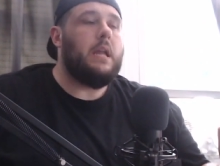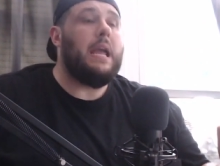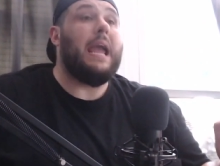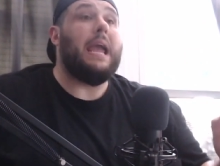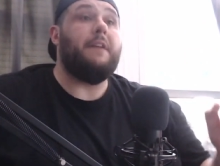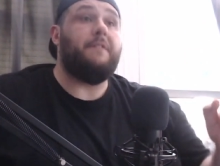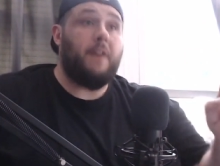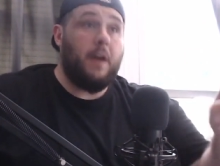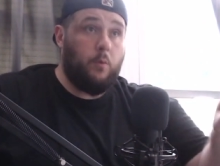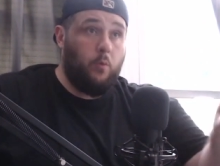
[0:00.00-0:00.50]

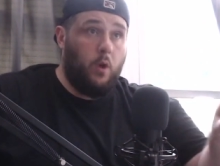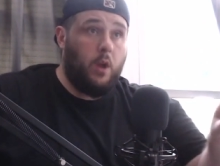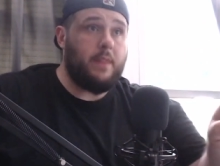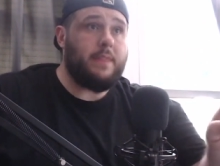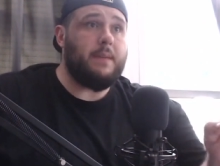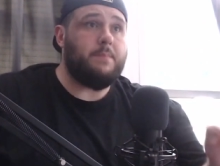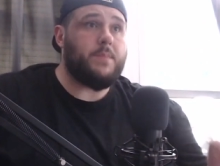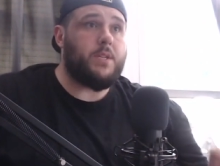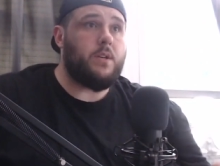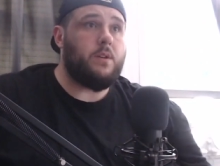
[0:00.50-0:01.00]
If I want
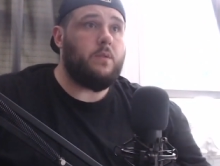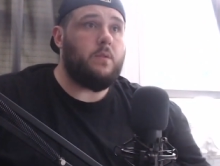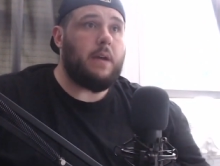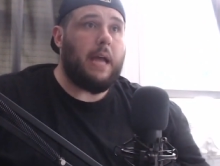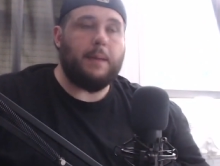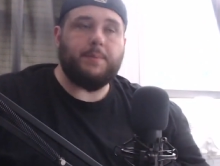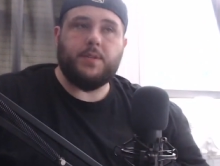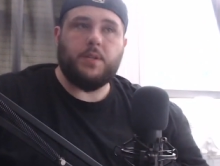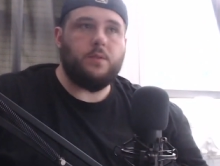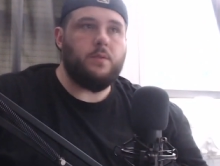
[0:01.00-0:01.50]
them to,
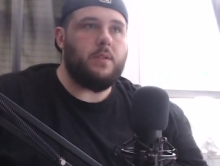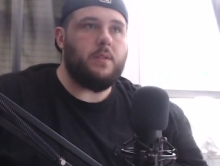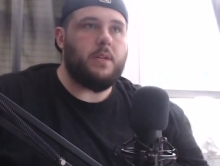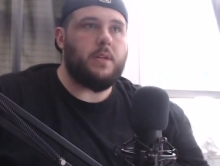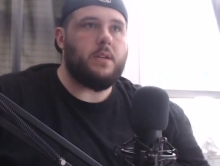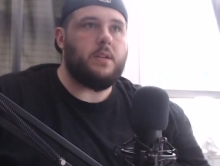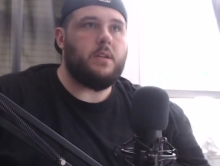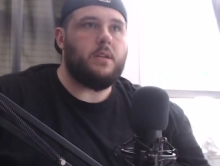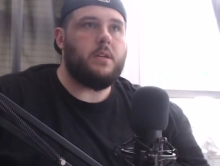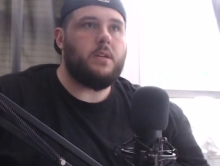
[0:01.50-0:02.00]
absolutely.
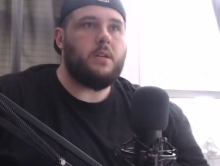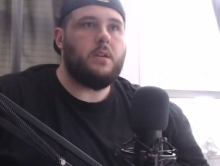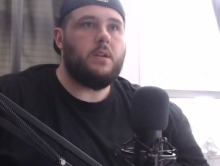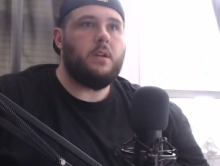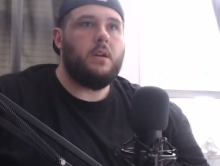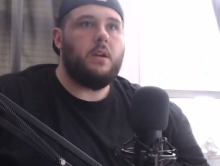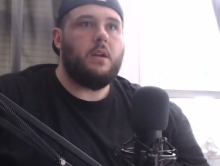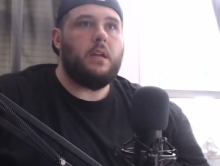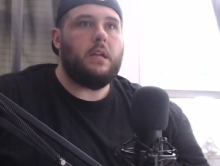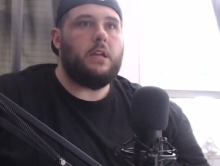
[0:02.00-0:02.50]

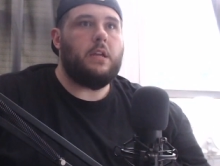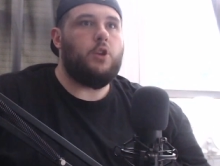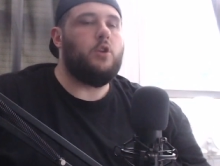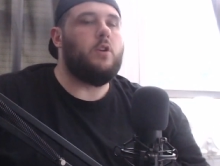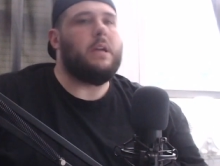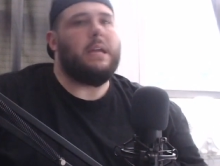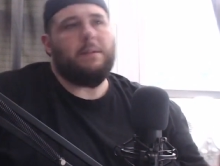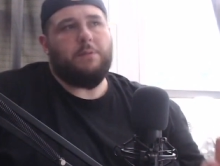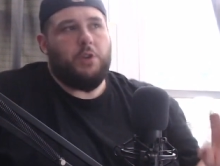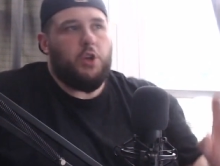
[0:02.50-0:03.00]

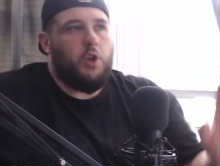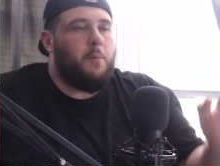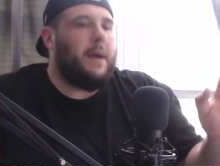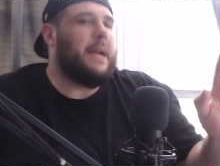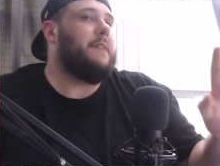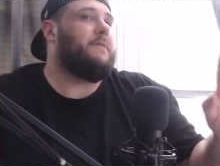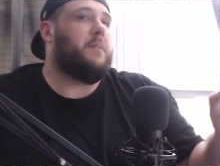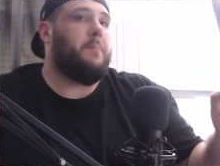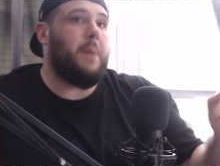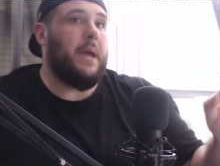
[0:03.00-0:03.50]
You might
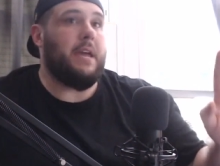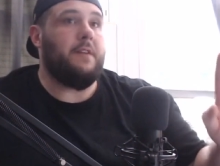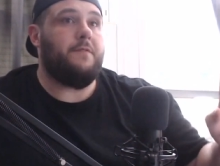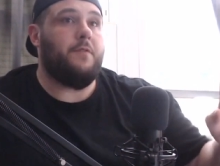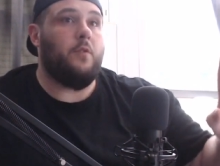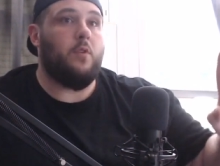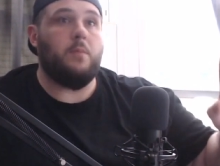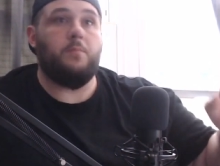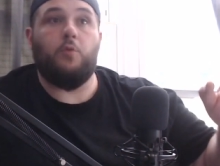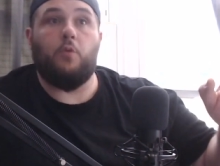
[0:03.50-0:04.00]
have to pay
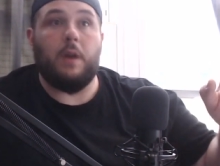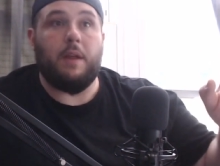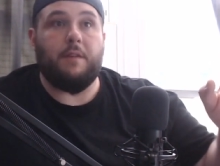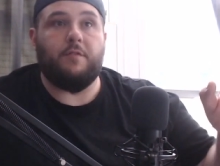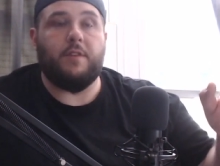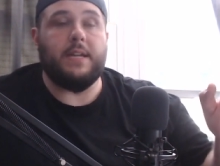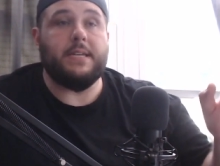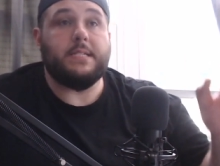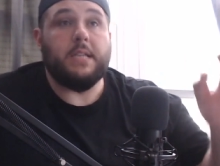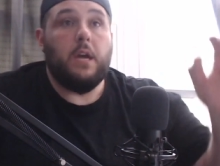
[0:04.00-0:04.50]
for it, whatever
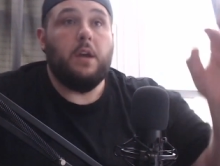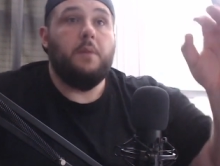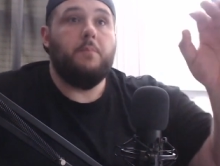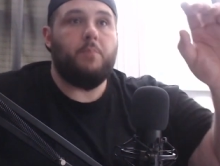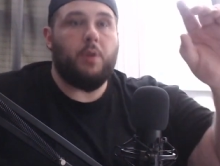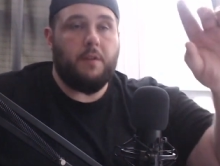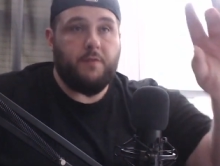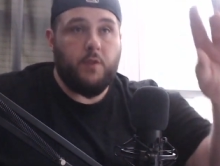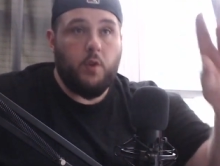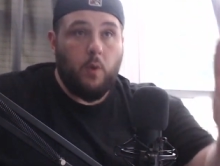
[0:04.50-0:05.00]
it is. But
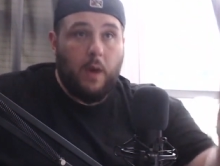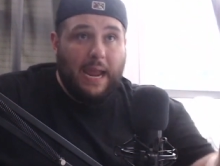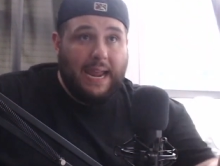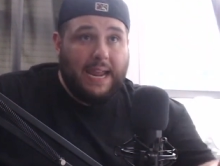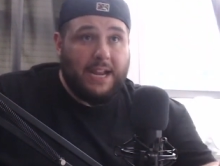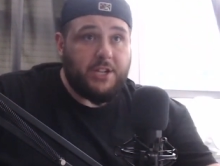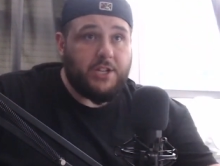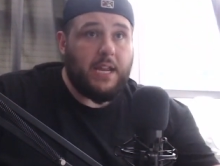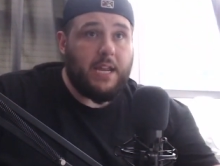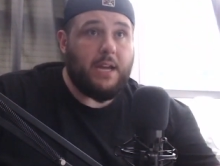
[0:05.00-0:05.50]
if you
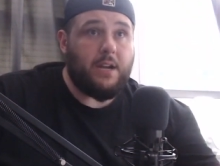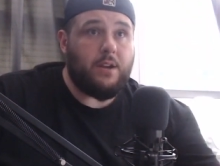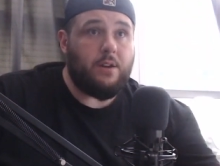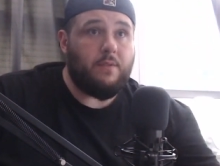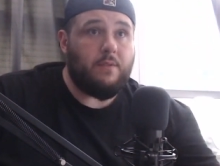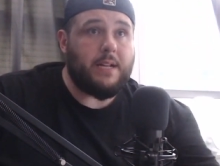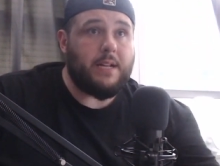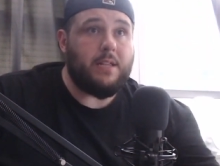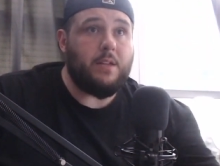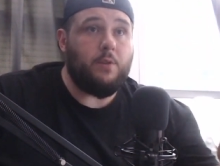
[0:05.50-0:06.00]
hashtag
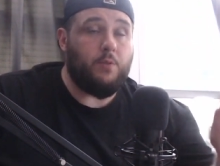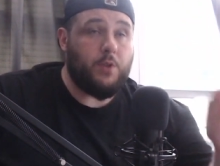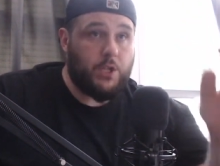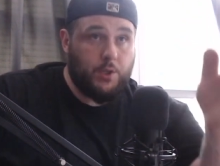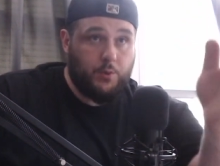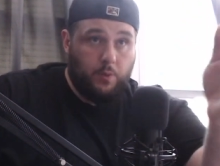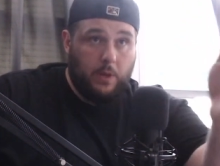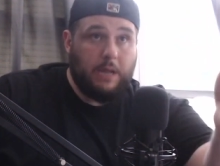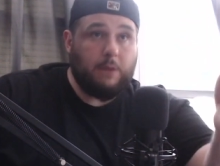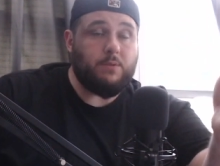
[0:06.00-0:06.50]
correctly, which is
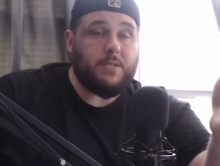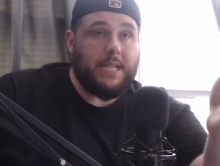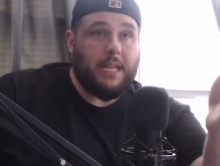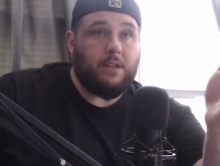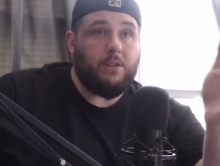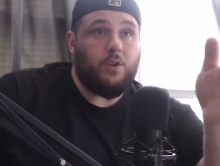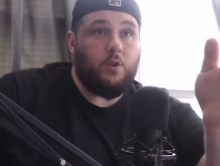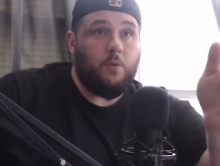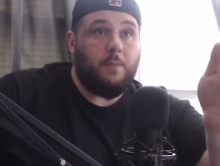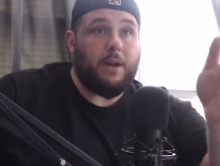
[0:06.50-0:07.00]
what I was
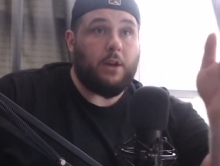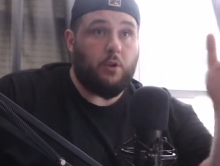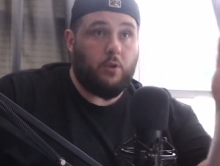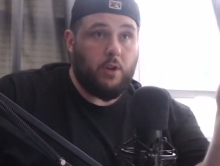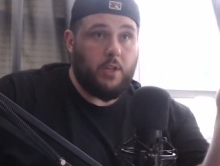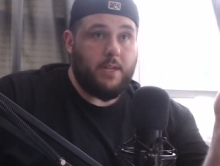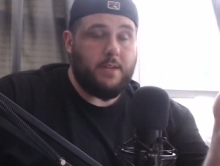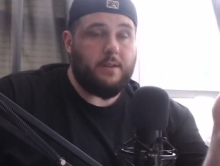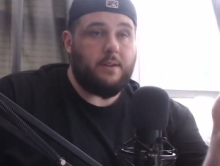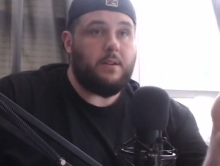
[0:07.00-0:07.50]
telling you about
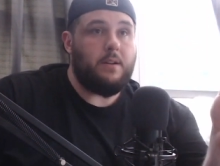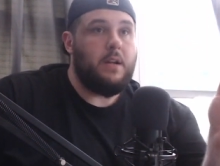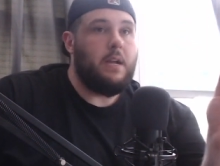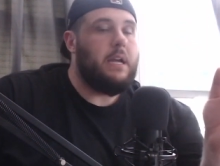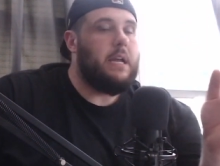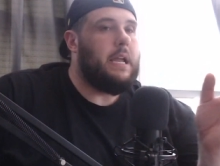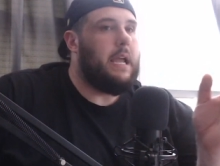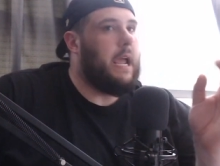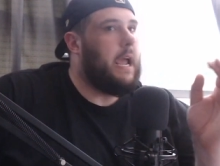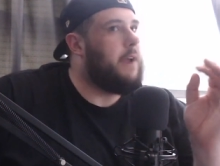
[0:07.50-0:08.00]
earlier,
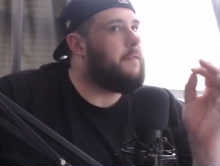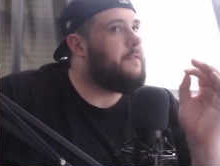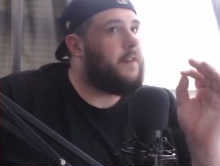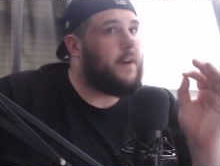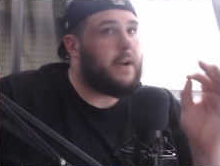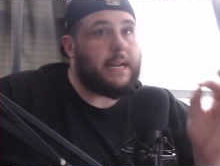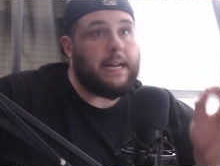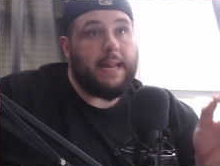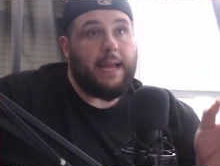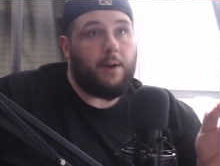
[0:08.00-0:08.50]
it
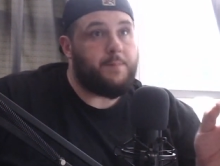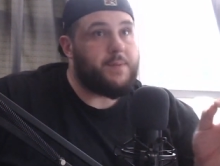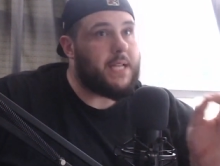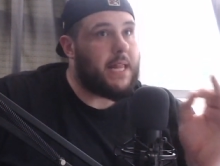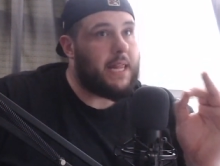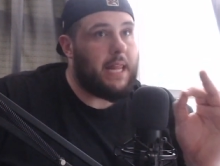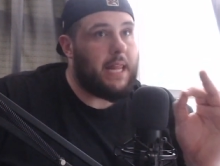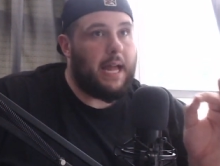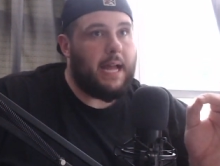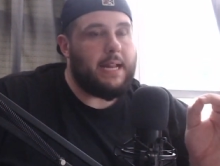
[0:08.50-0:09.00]
fucking helps a
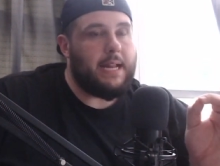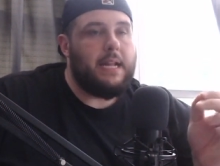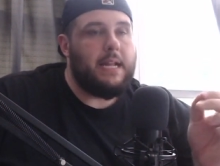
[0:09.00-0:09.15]
lot.